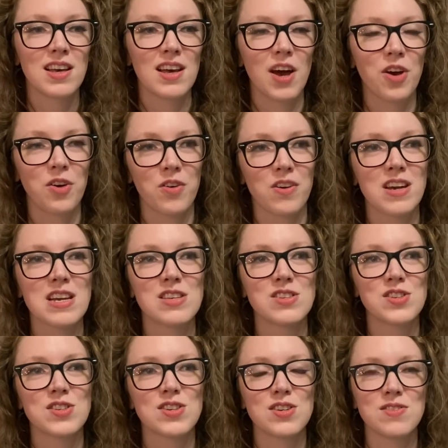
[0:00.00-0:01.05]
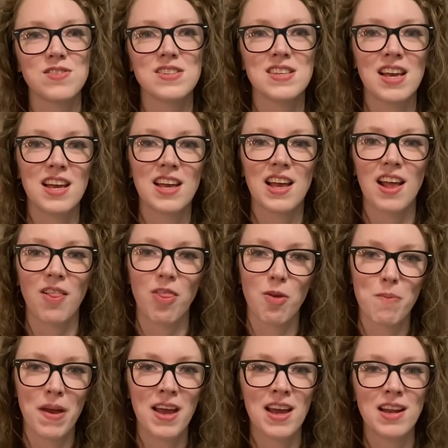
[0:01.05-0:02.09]
agrees to sing in the
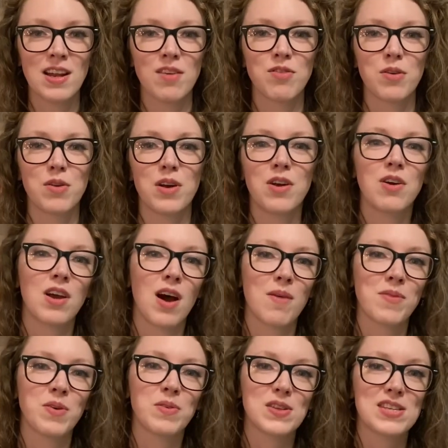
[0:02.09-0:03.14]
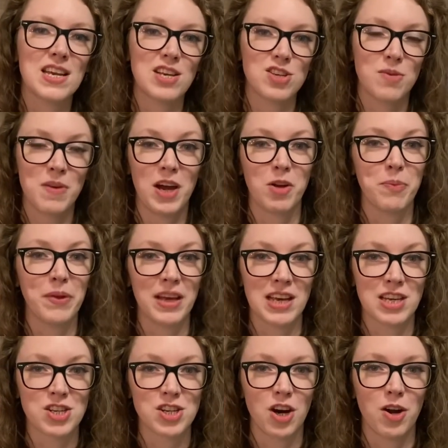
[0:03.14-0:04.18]
band if Uenoyama will teach him how to play
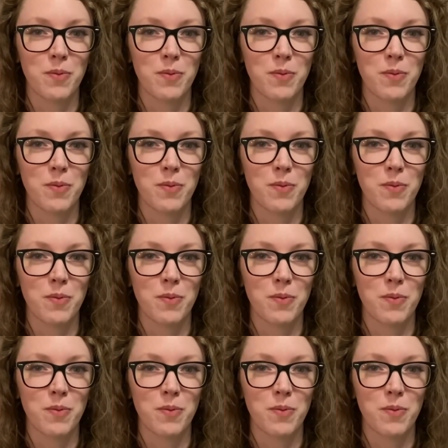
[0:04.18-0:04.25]
guitar,